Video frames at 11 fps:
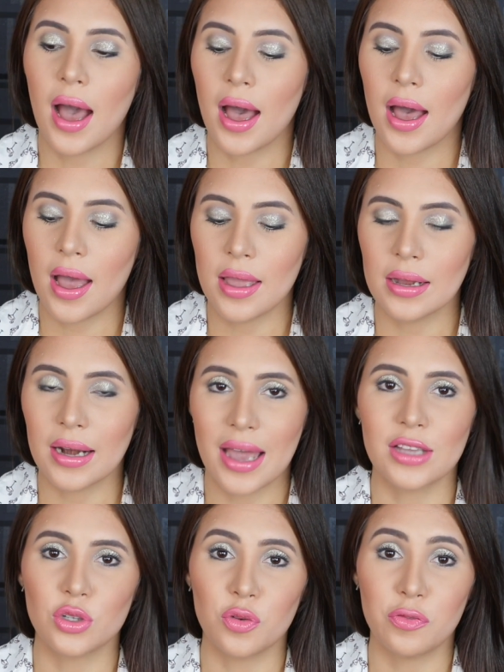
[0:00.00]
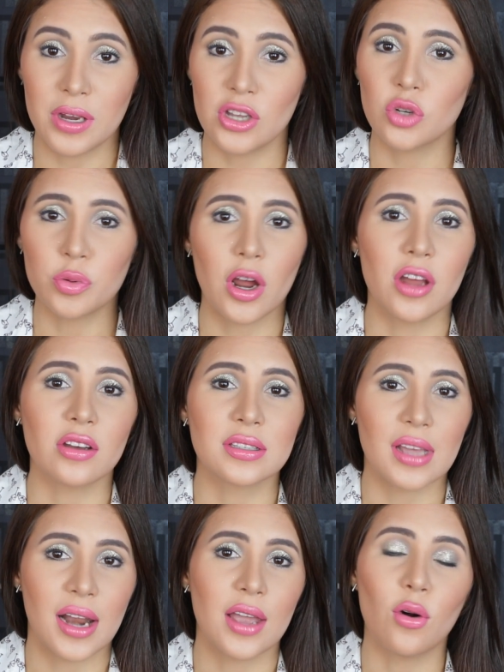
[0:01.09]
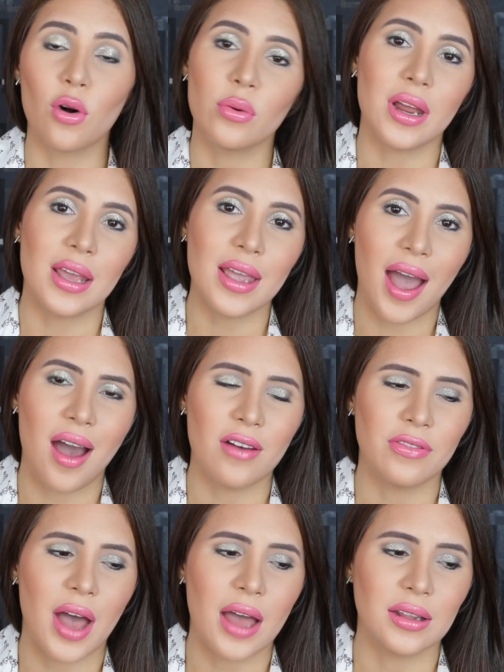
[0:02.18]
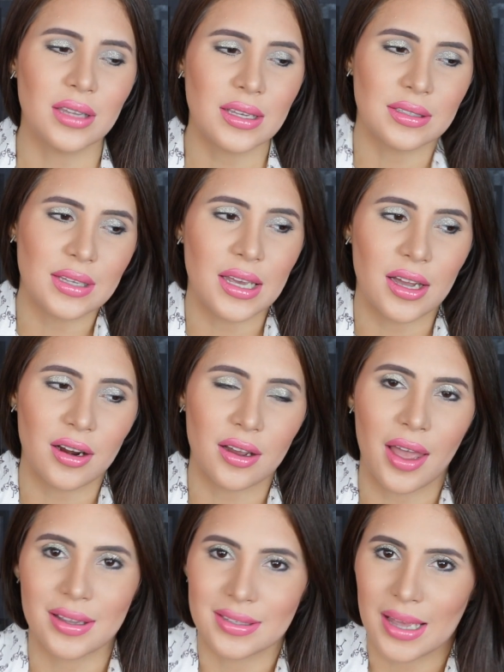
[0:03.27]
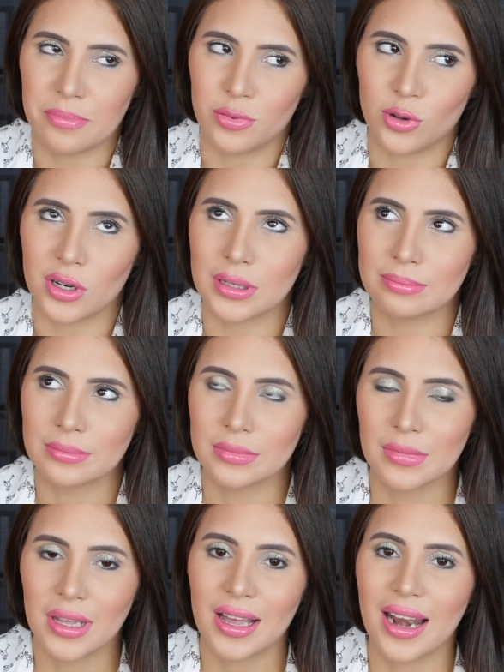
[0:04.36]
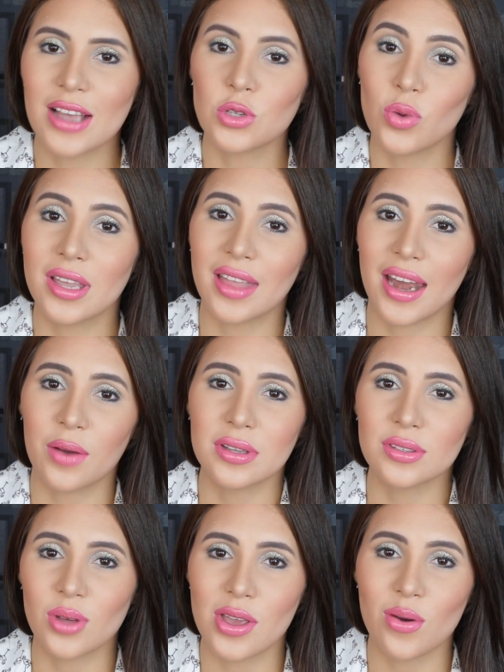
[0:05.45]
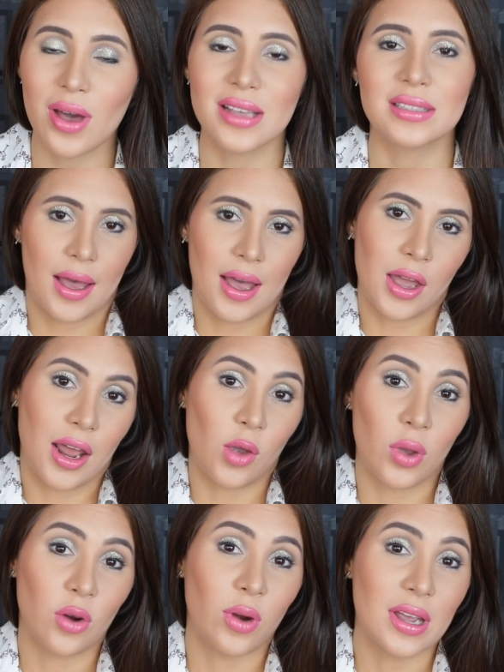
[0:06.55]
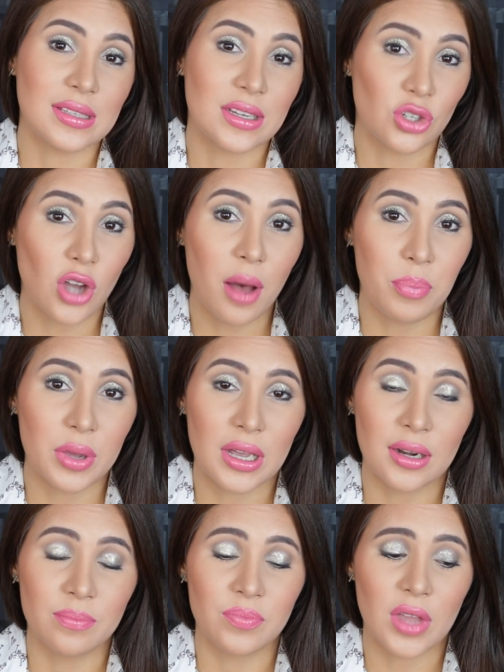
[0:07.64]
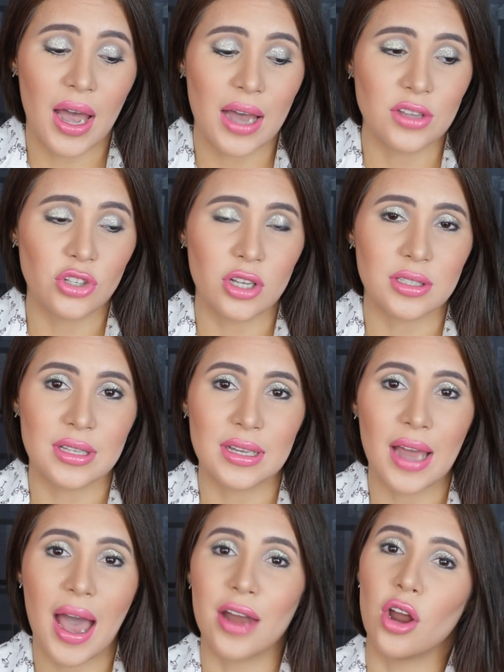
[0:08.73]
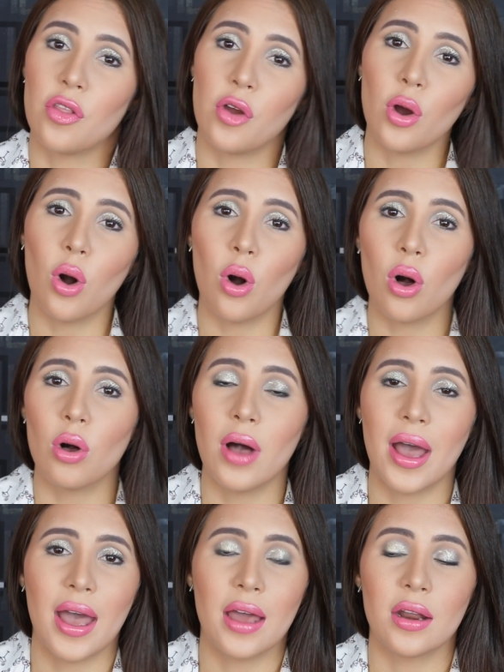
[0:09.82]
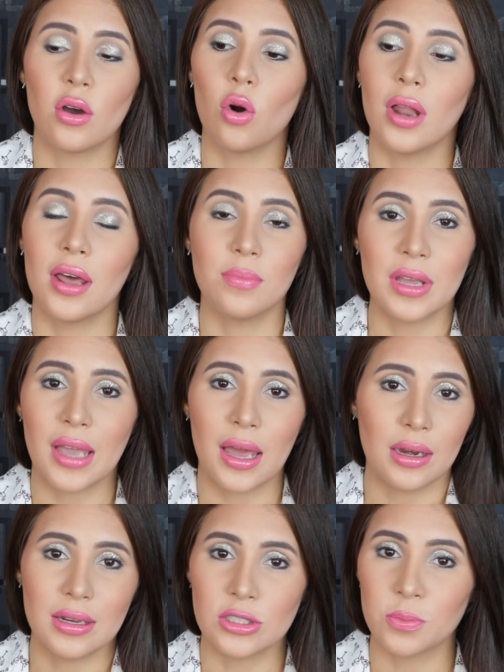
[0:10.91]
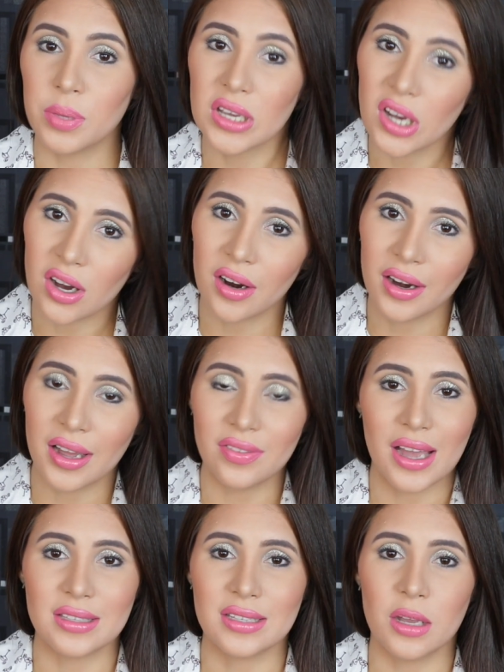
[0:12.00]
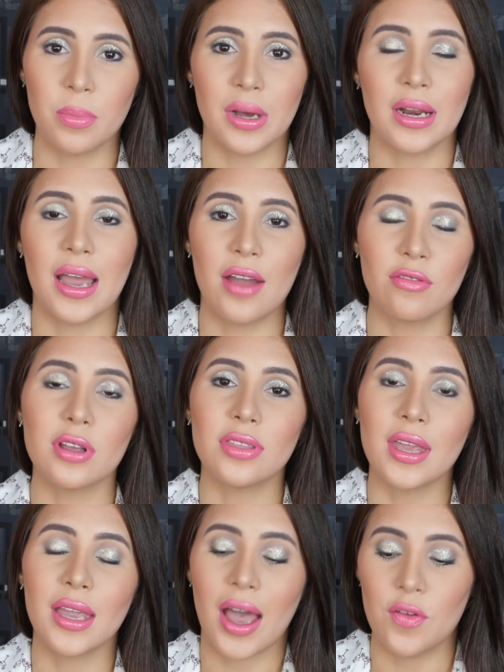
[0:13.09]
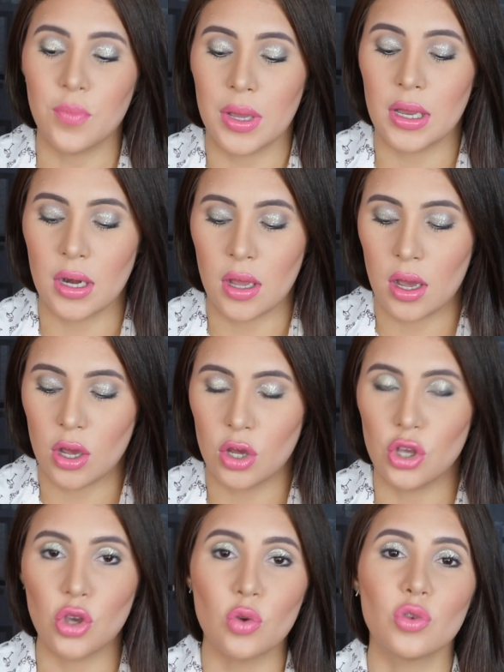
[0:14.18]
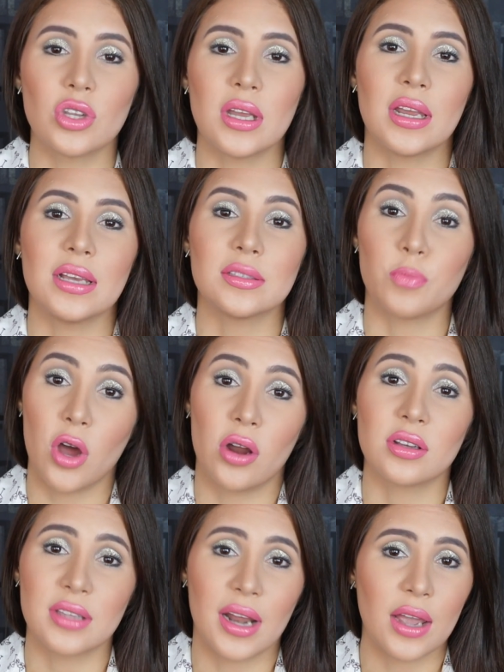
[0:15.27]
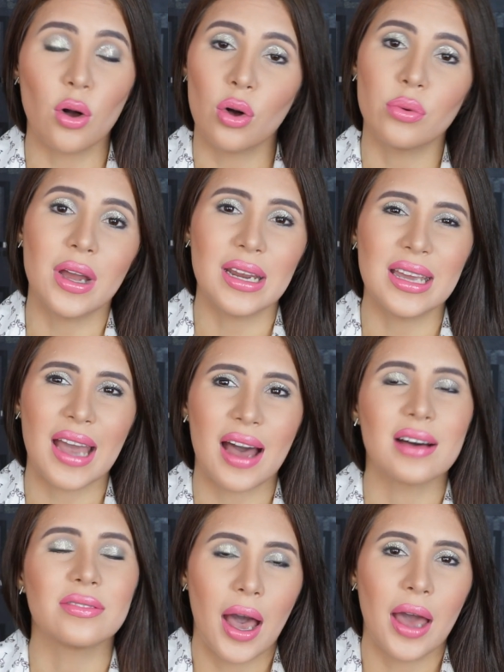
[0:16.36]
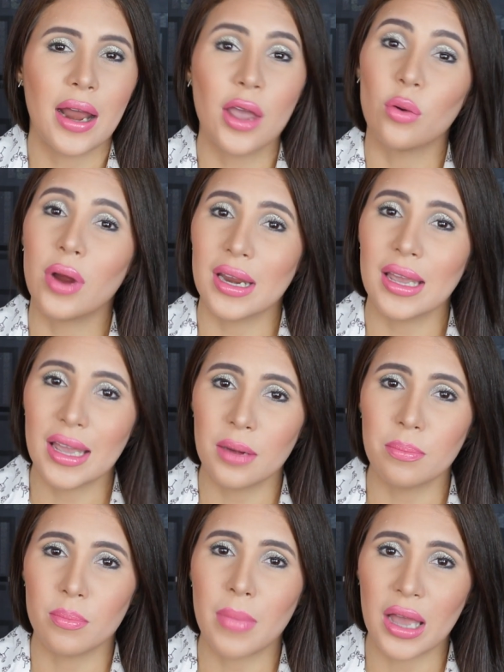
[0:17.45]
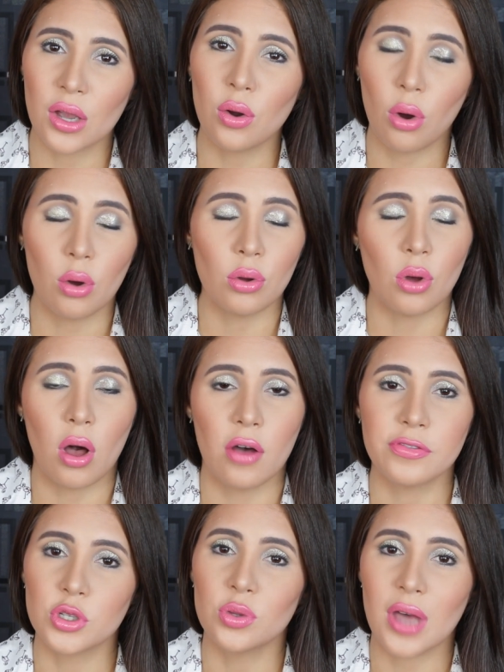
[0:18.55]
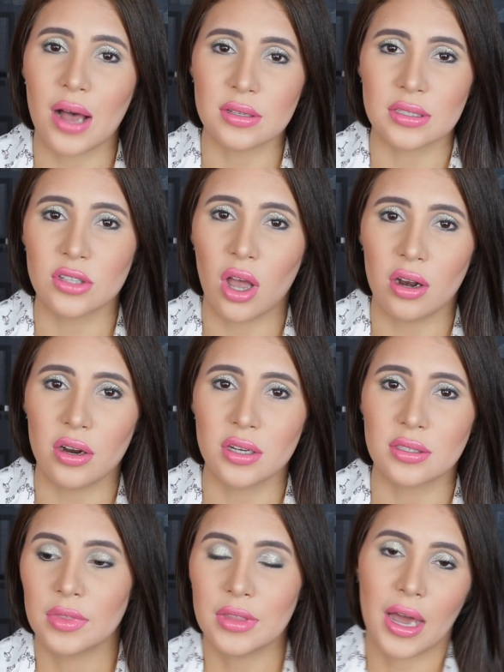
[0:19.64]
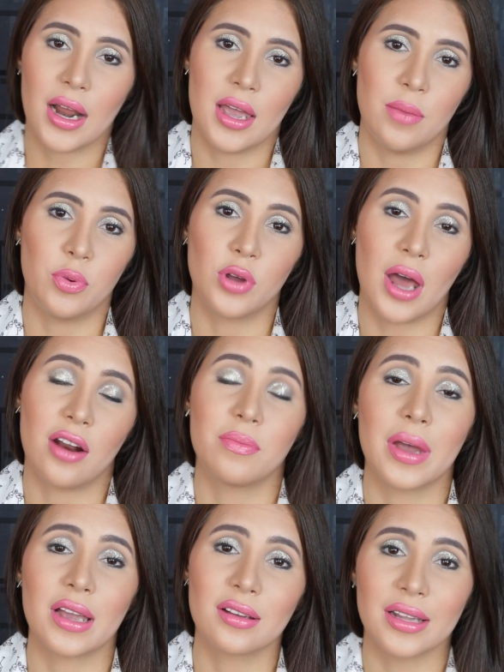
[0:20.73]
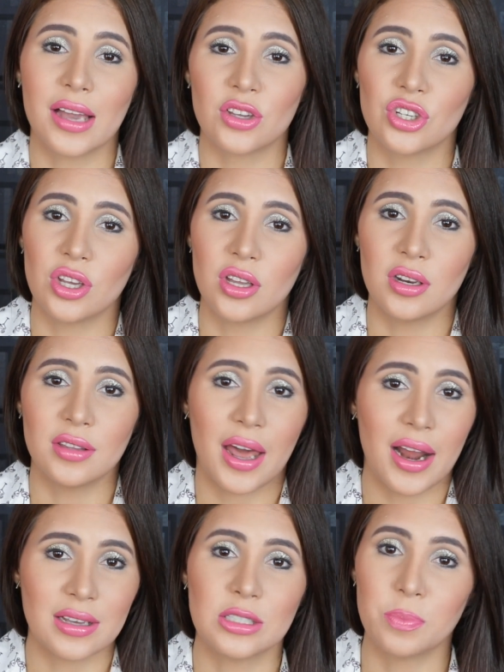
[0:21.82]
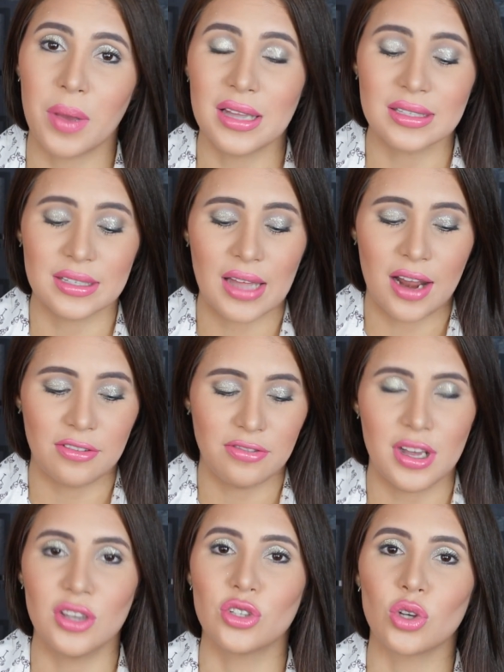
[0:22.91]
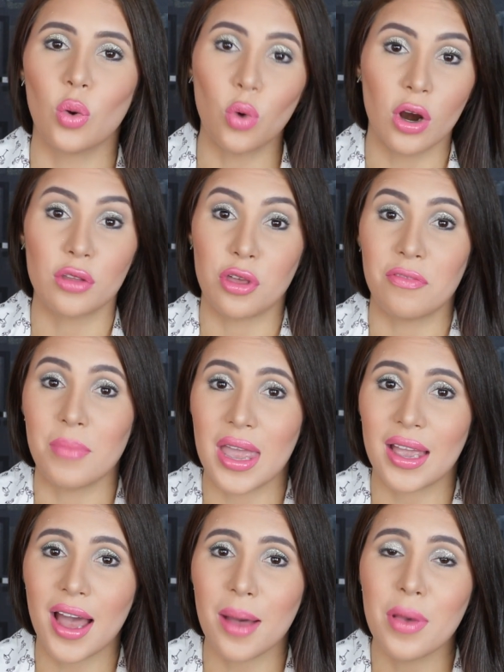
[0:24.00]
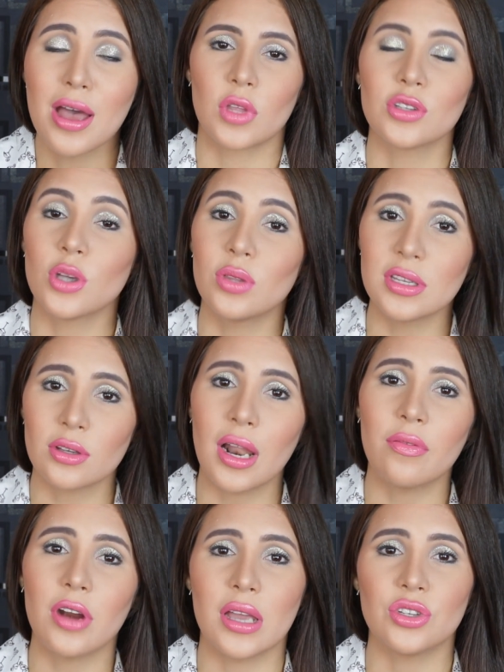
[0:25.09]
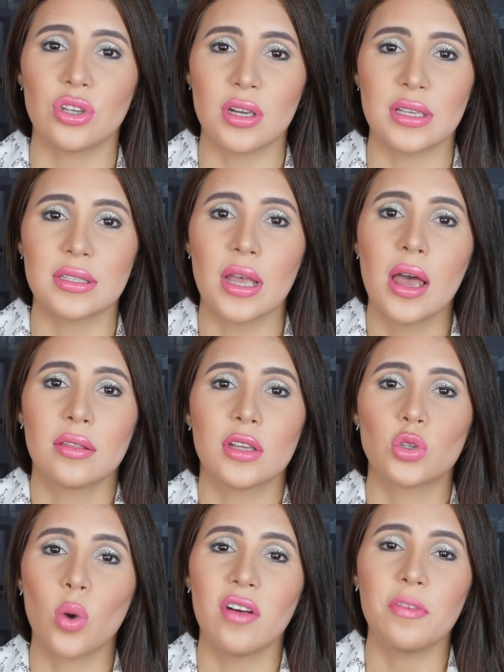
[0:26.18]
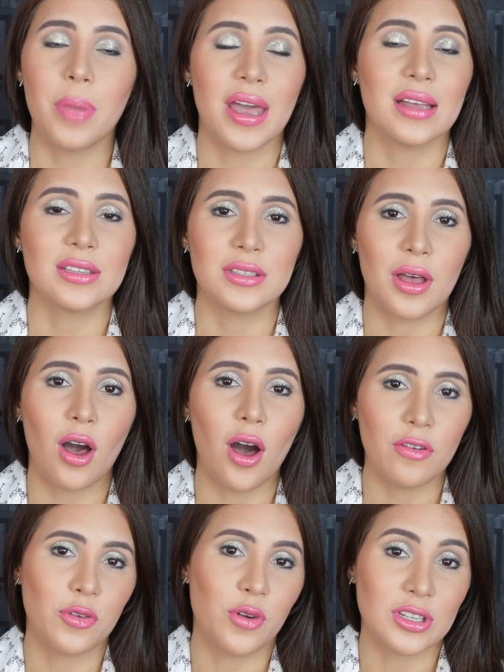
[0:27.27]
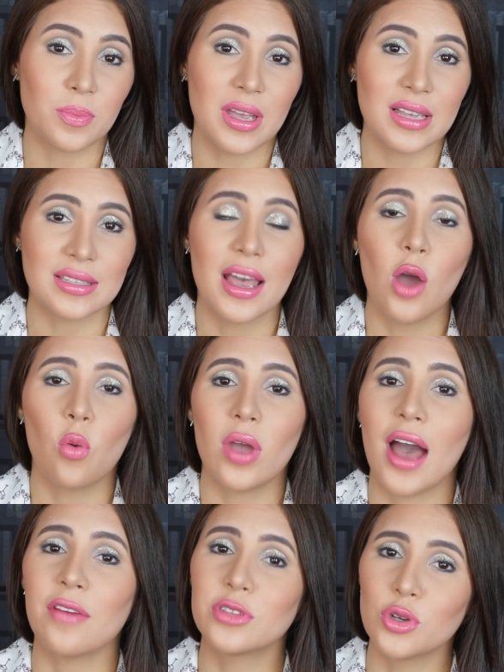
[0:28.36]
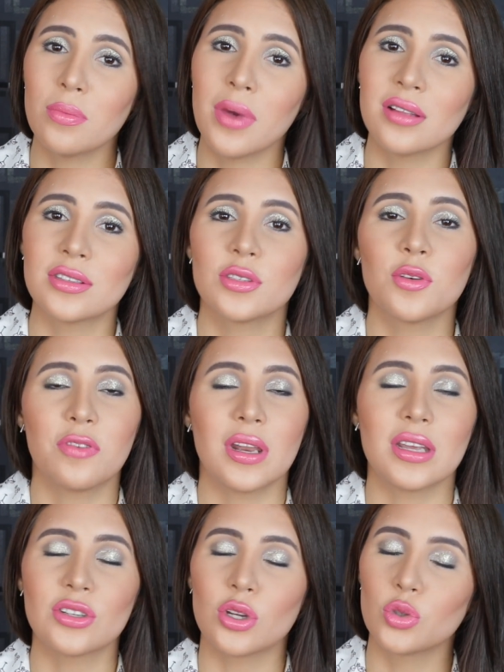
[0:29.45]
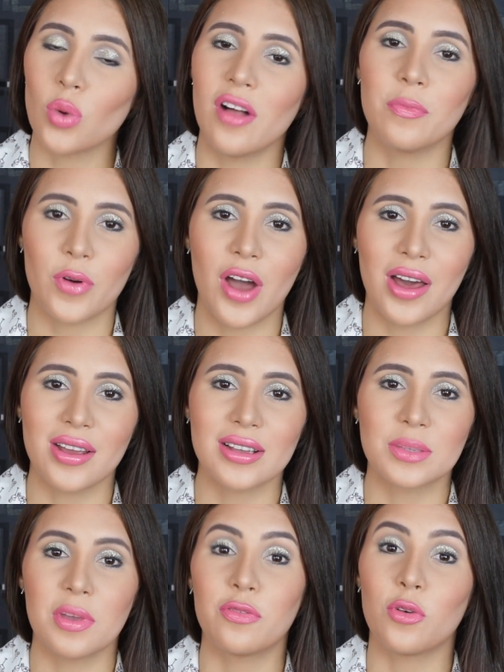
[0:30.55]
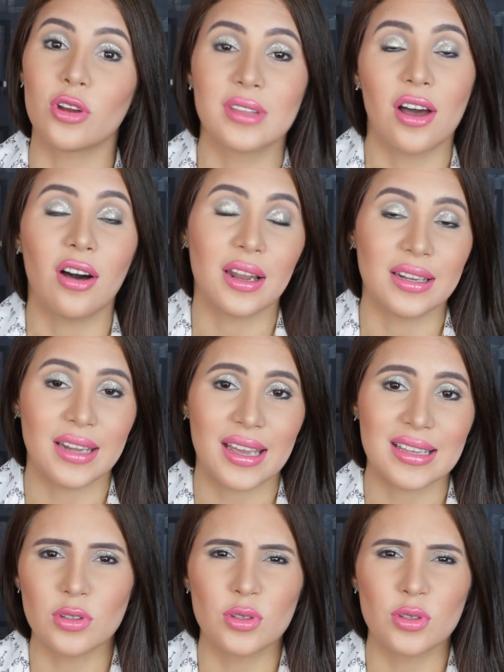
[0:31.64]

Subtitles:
I like to finish products that I already have, and this year, except for last week that I went to the US and I went crazy shopping, I just did another haul, and all I've been getting is PR, and that's it. But everything I've been using is products that I already have, and I already hit my goal of $2,000 that I put out of my collection that I spent, that I finished worth of makeup. So this collaboration is the 12 pans of Christmas. We have 2 months to finish 12 products before the holidays.